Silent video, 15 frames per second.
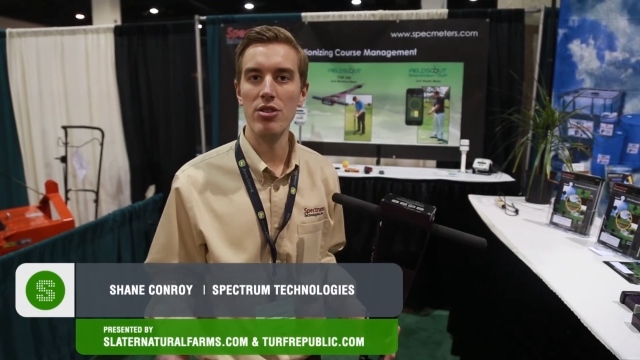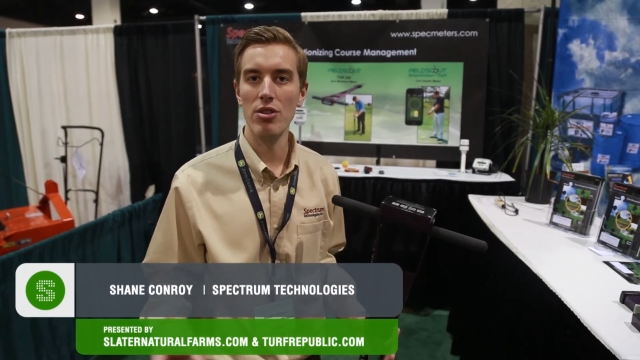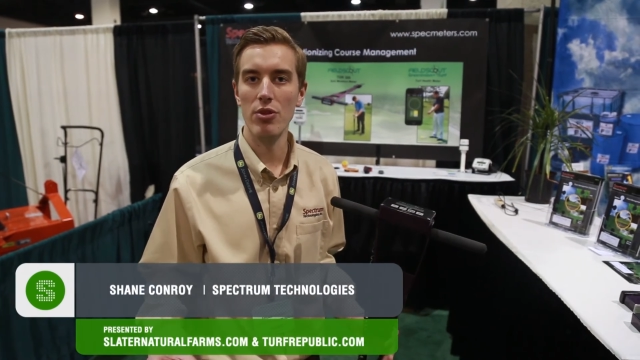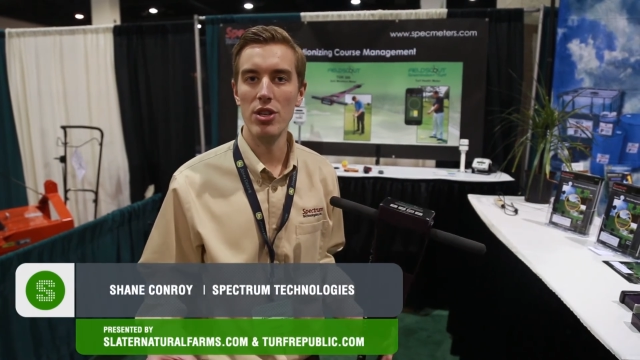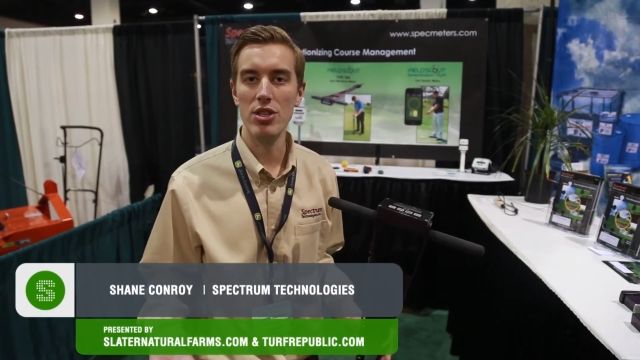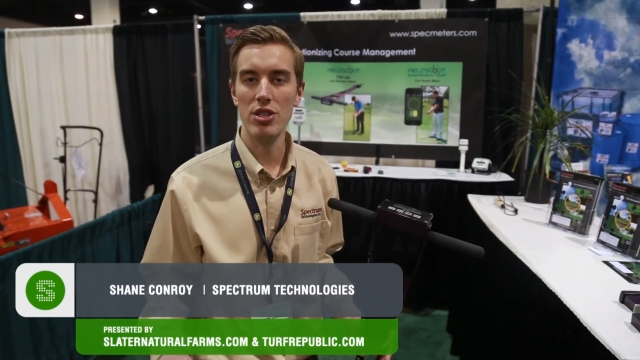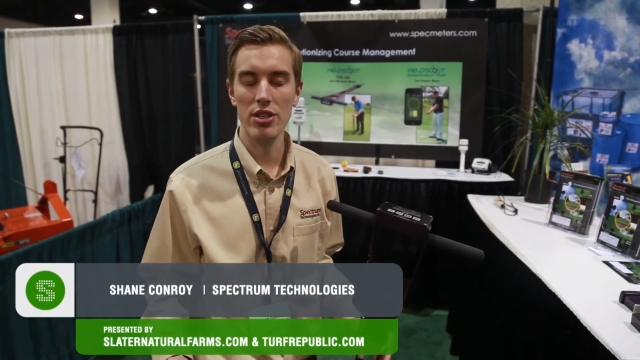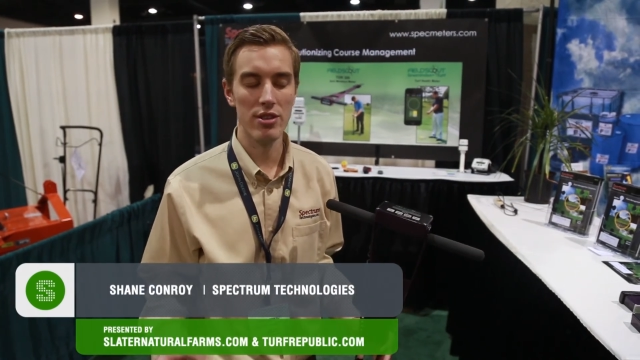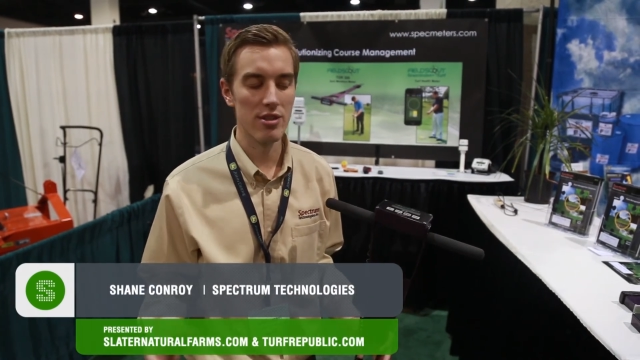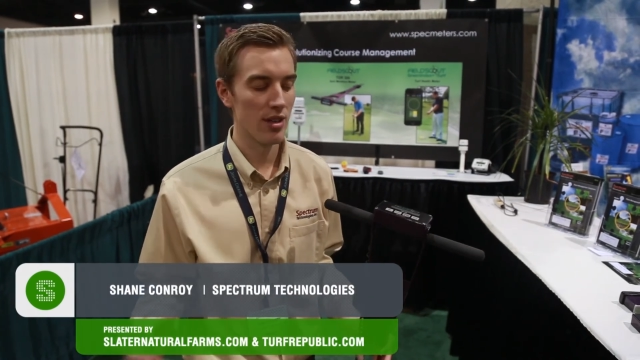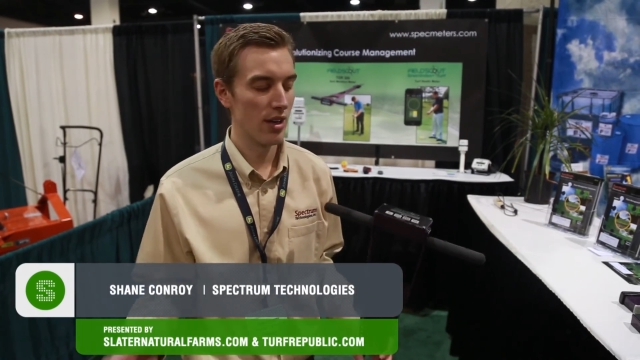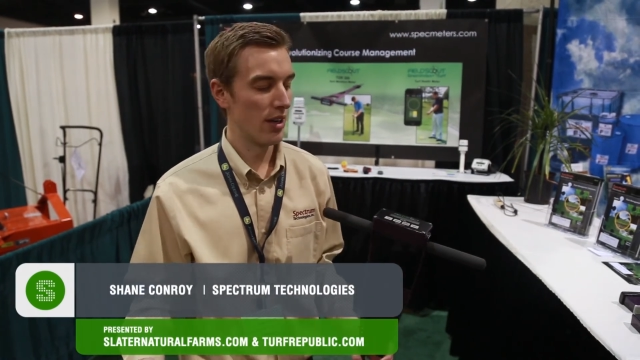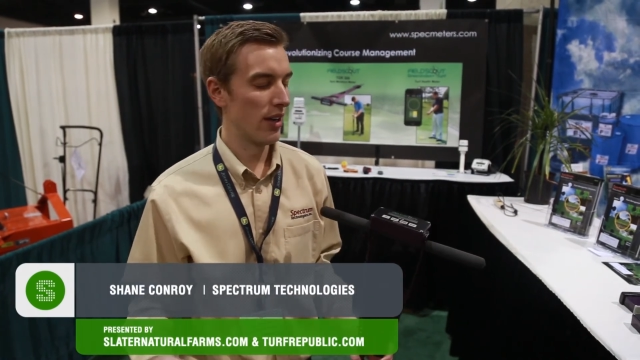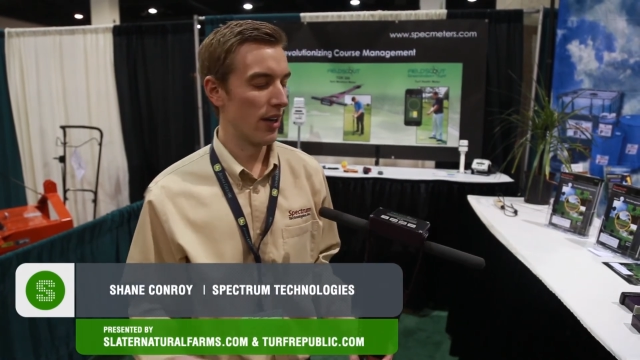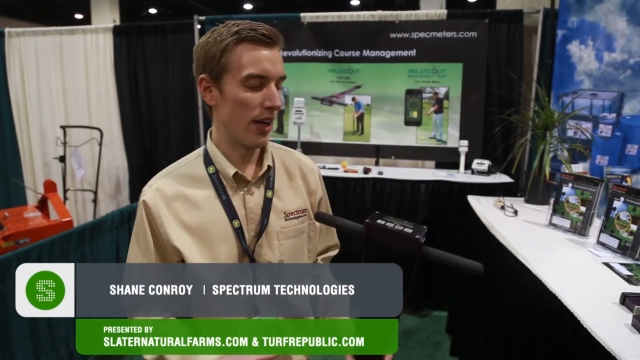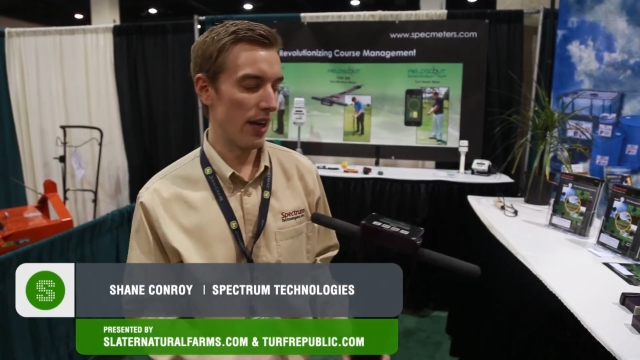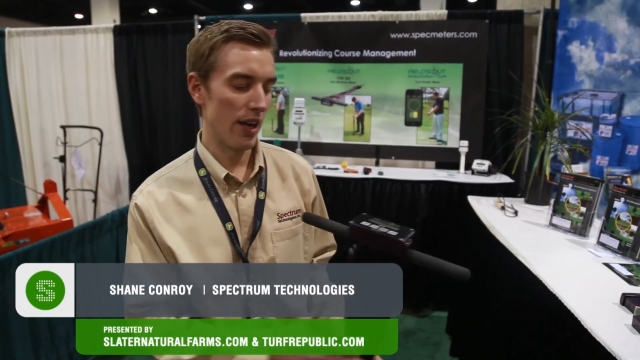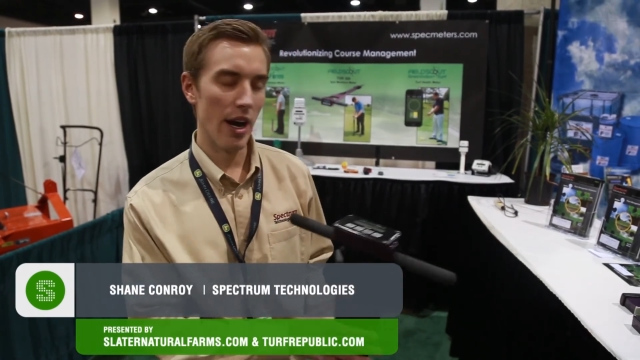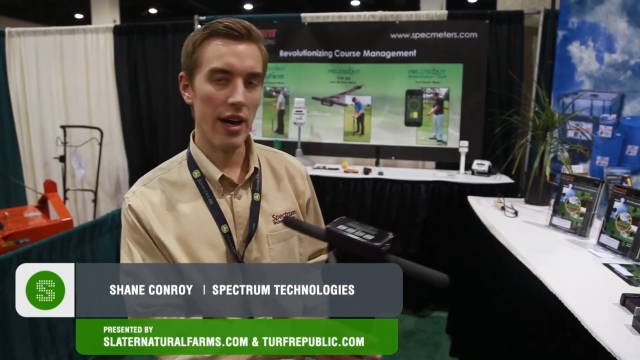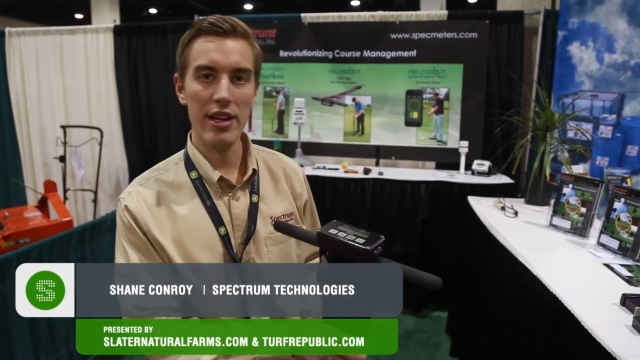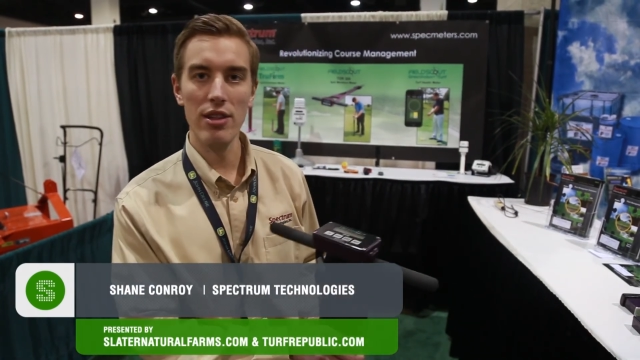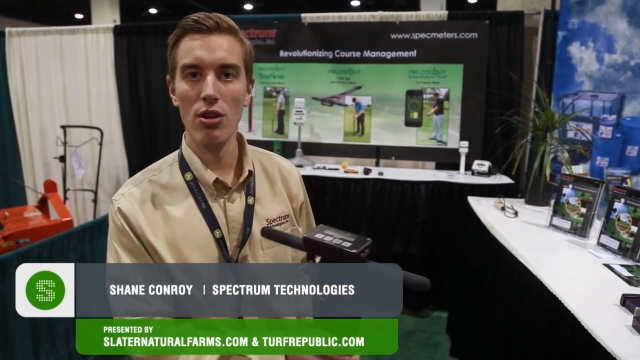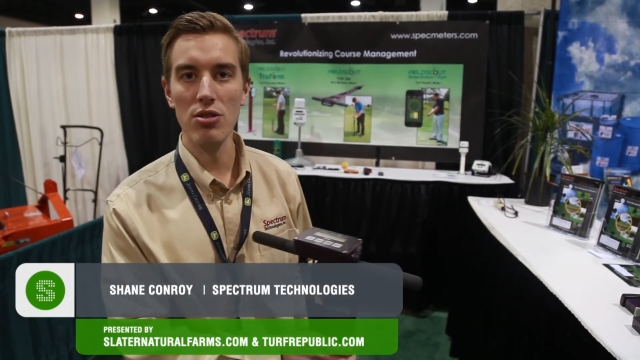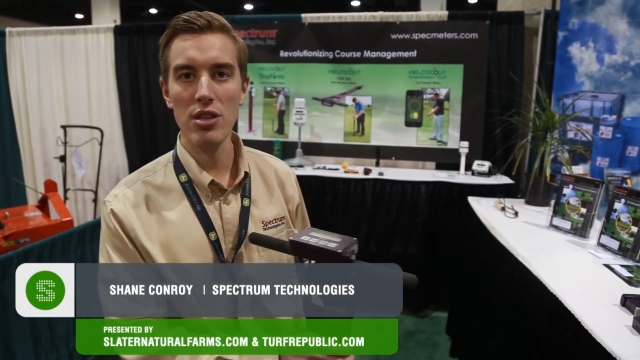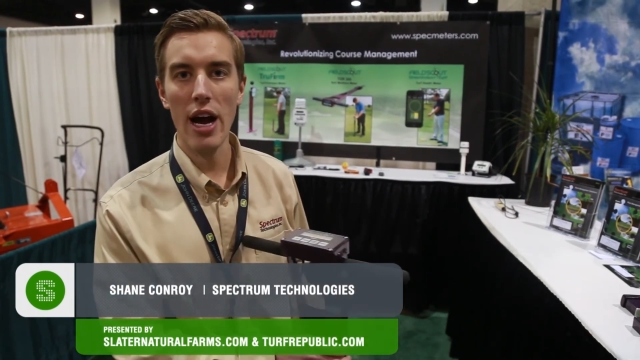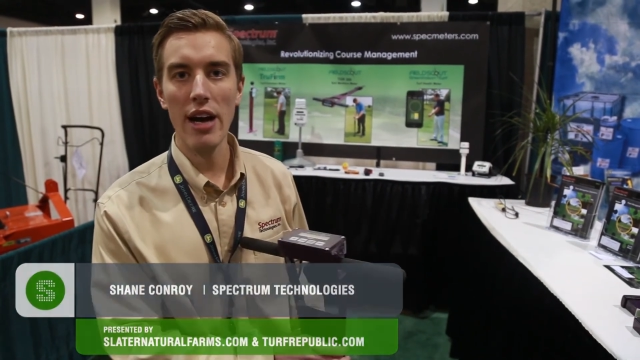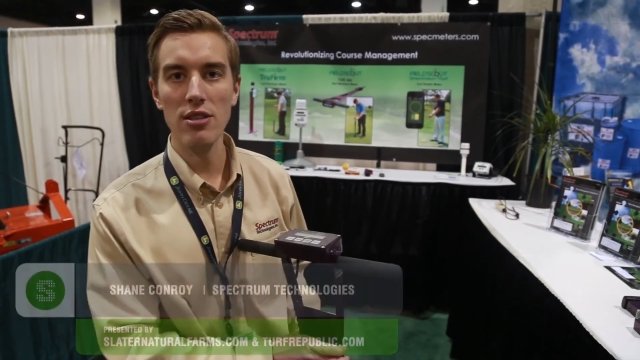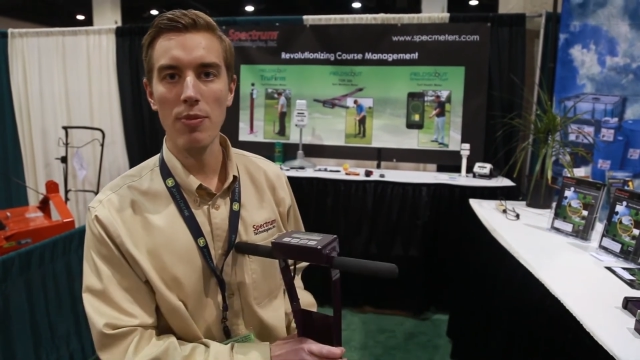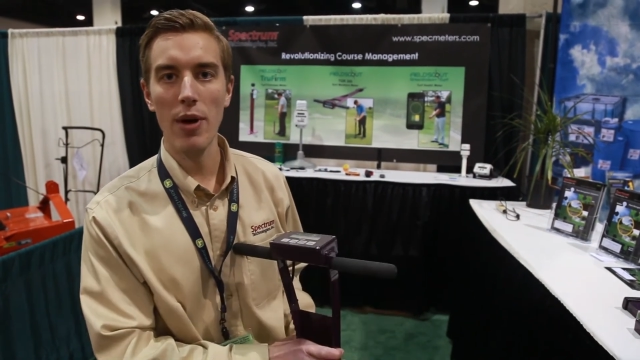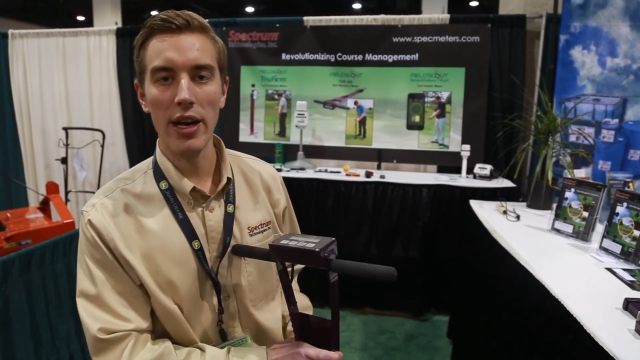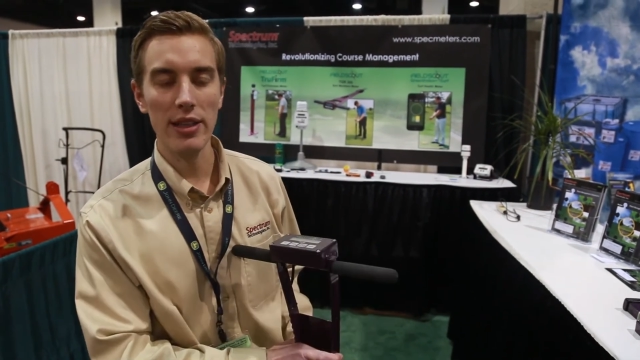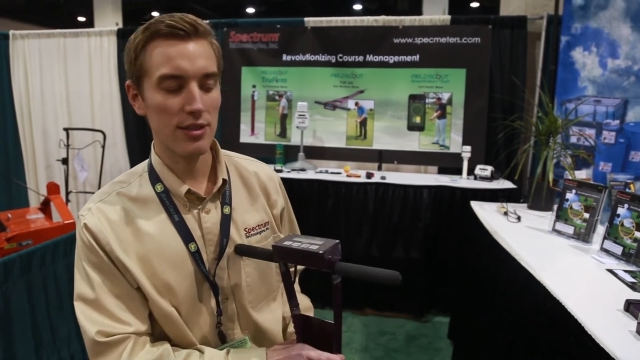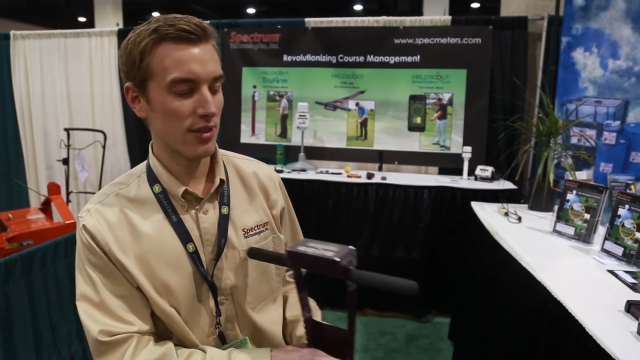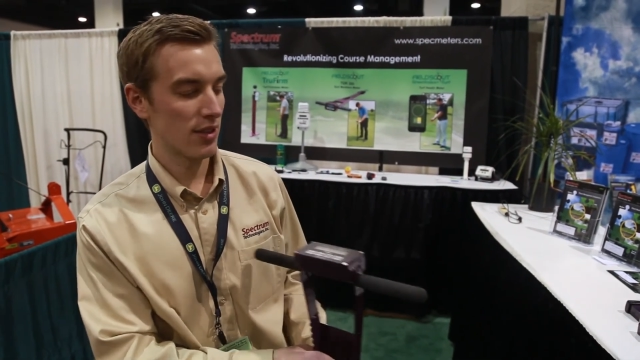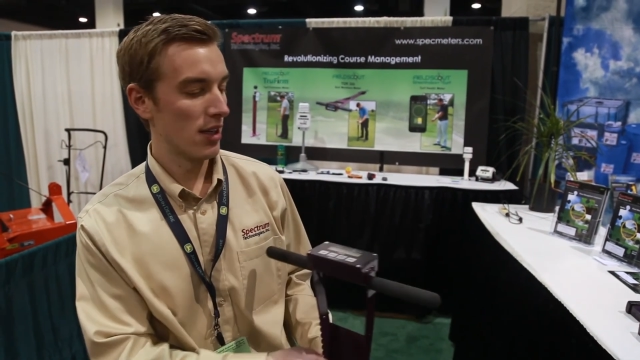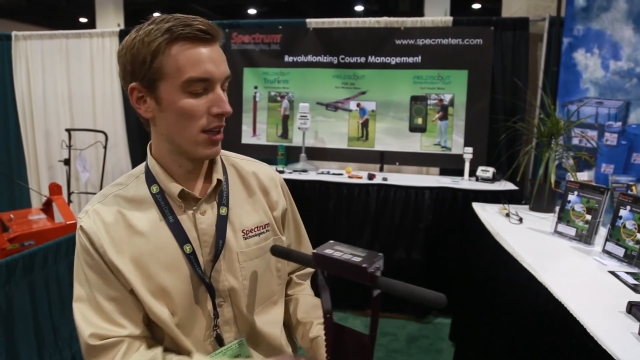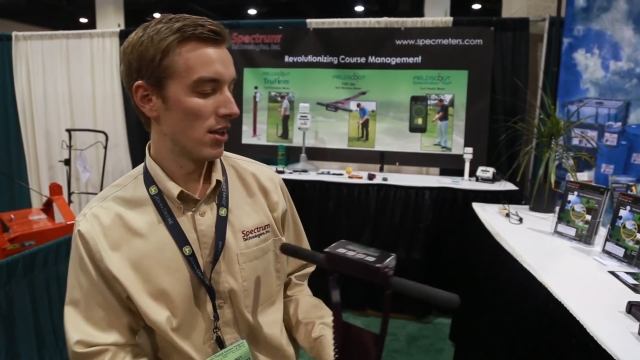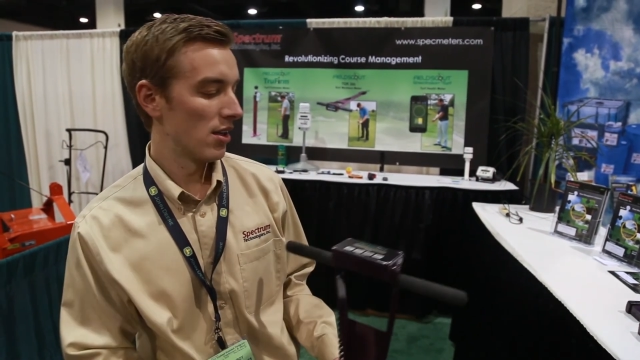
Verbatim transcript: syringes and uh, hit those hot spots.